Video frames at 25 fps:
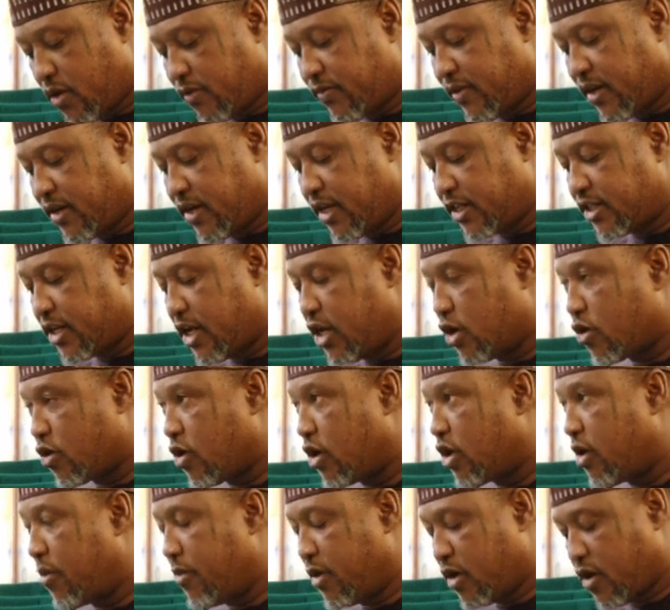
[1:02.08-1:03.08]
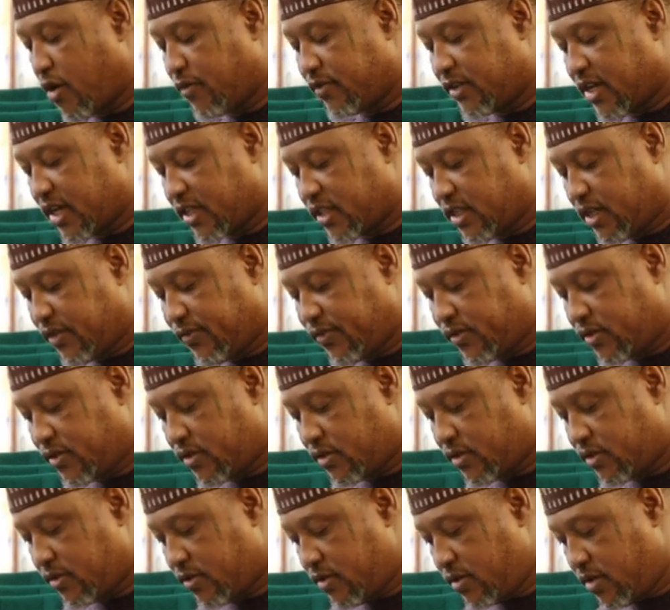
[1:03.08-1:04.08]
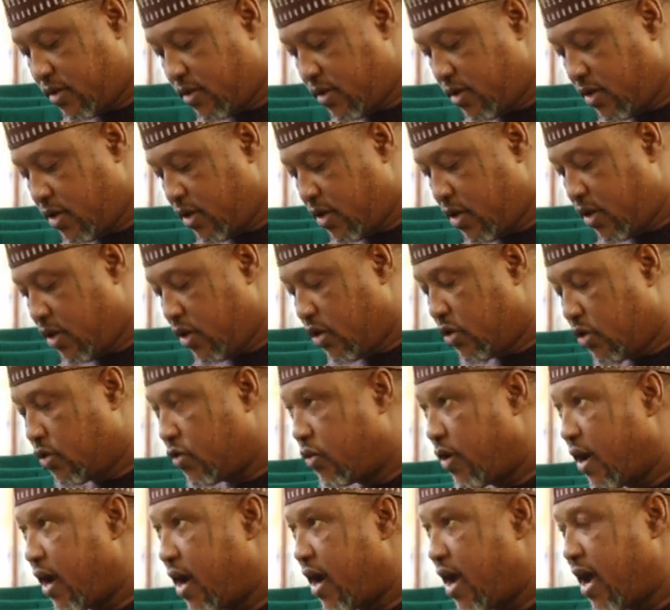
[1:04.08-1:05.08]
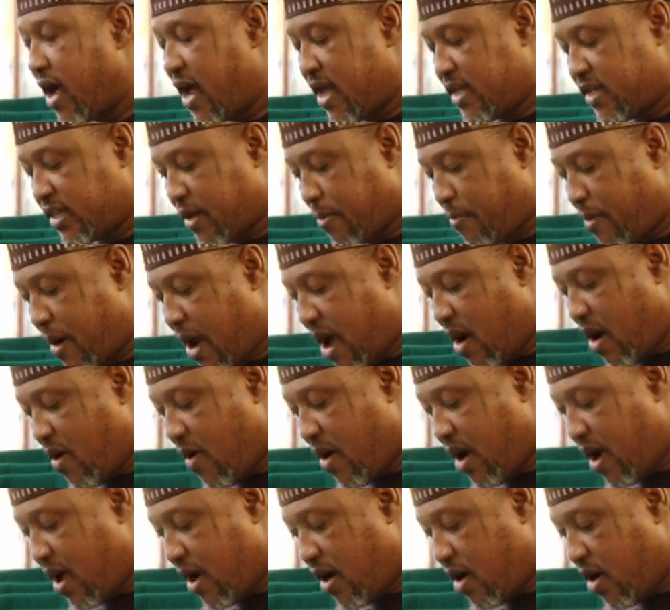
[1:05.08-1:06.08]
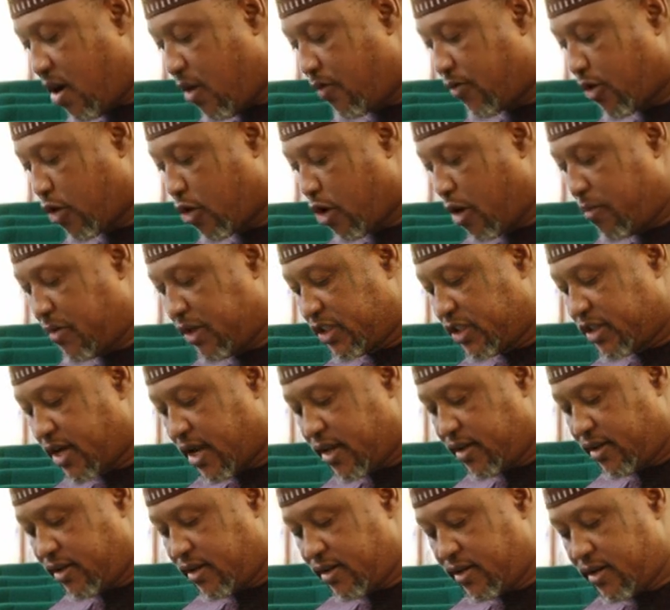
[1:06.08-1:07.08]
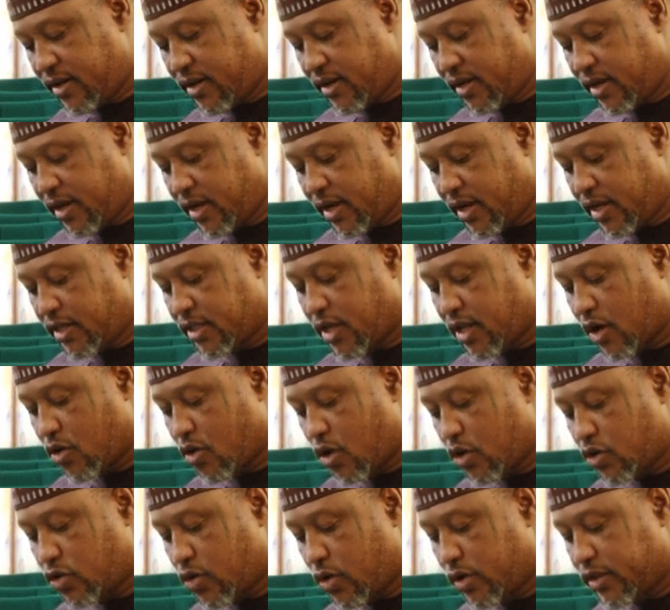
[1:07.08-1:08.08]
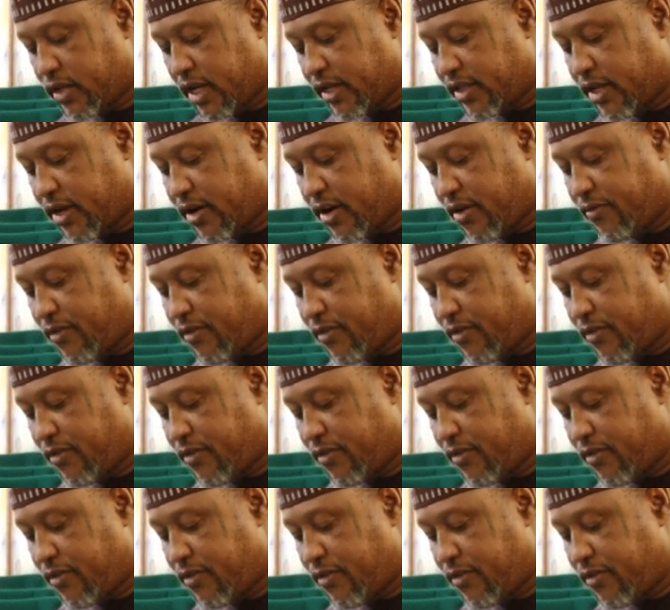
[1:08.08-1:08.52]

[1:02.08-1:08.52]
of the national economic objectives, to enhance the power of the Commission in the consolidated